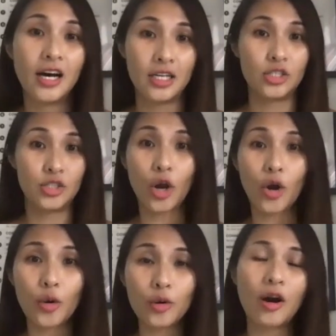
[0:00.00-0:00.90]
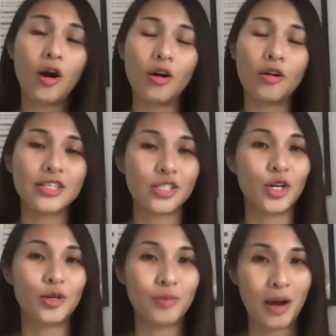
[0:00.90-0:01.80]
a show called the
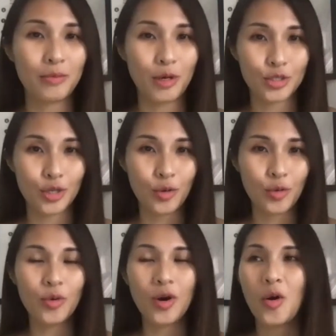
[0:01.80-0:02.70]
Chill Mom Boss Show,